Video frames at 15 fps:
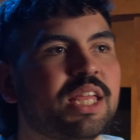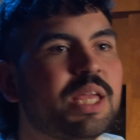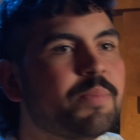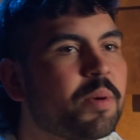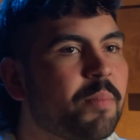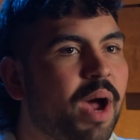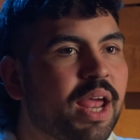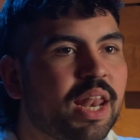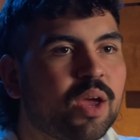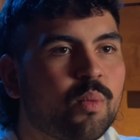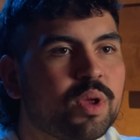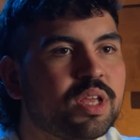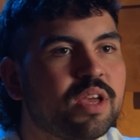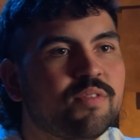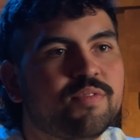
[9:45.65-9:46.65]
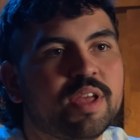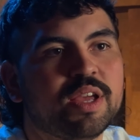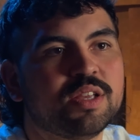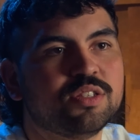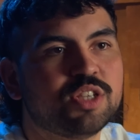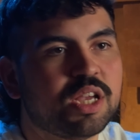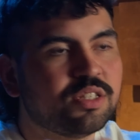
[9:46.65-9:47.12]
keep in mind, like when if
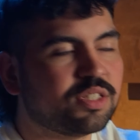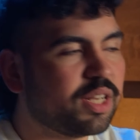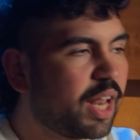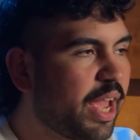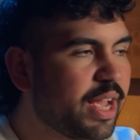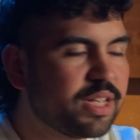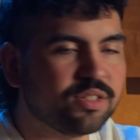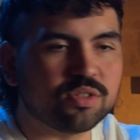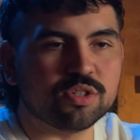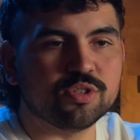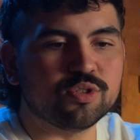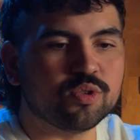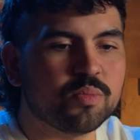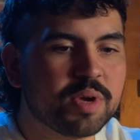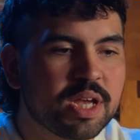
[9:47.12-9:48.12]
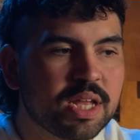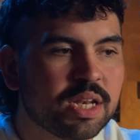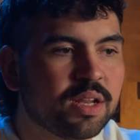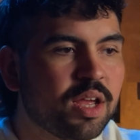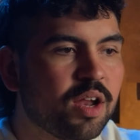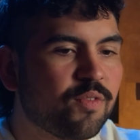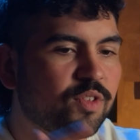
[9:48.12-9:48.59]
they change the lens or zoom
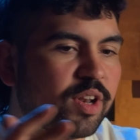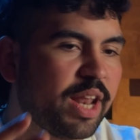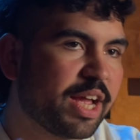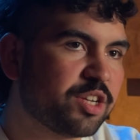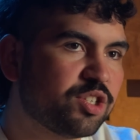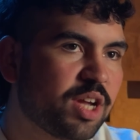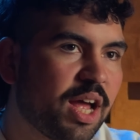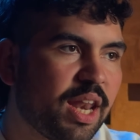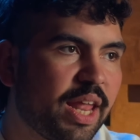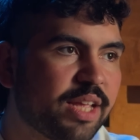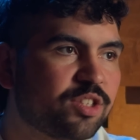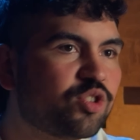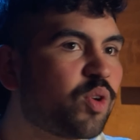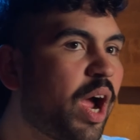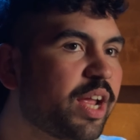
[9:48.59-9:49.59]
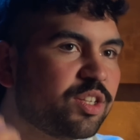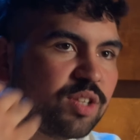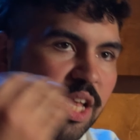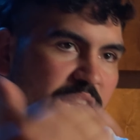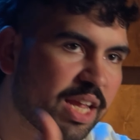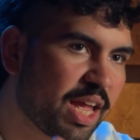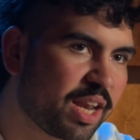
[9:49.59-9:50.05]
in for the next shot, like try to
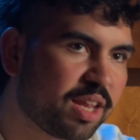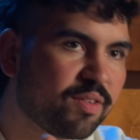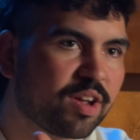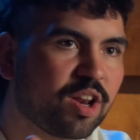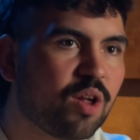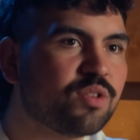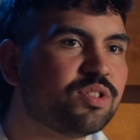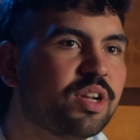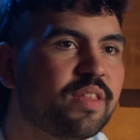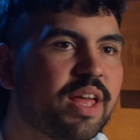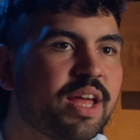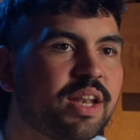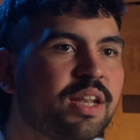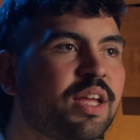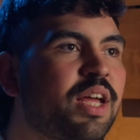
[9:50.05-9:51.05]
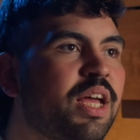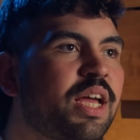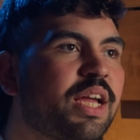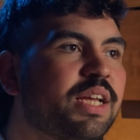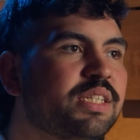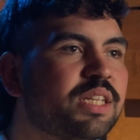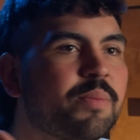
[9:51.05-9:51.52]
like get even closer then,
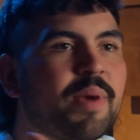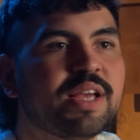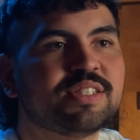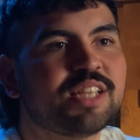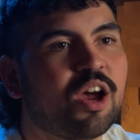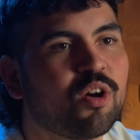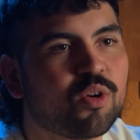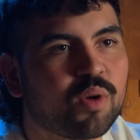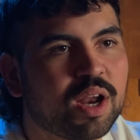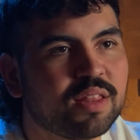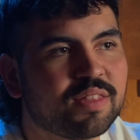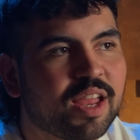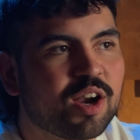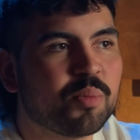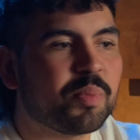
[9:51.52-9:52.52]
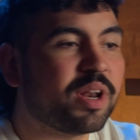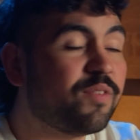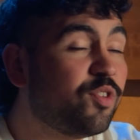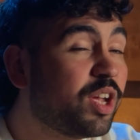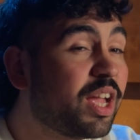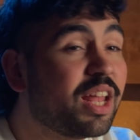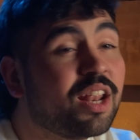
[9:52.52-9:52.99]
because it might sound great there, but if
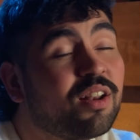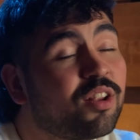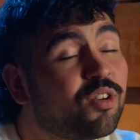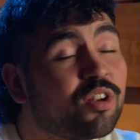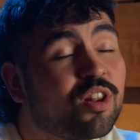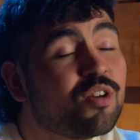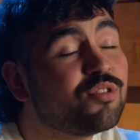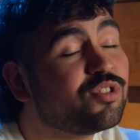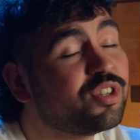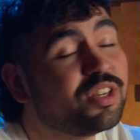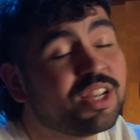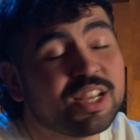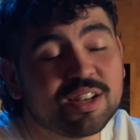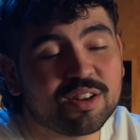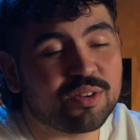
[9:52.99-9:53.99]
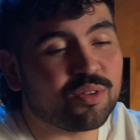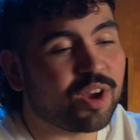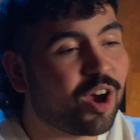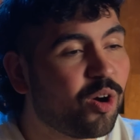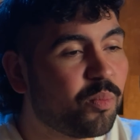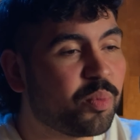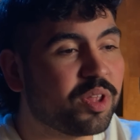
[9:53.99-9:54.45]
you can get a little closer, it'll
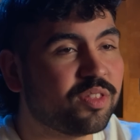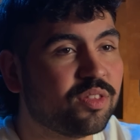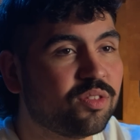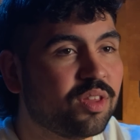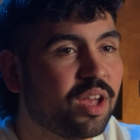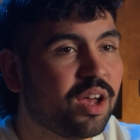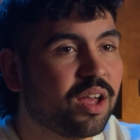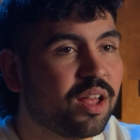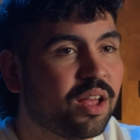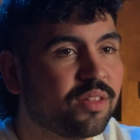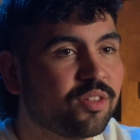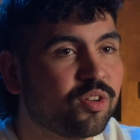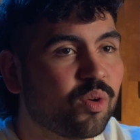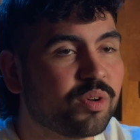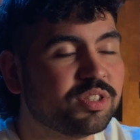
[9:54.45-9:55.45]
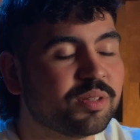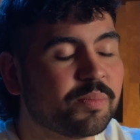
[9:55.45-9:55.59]
help with uh, the noise in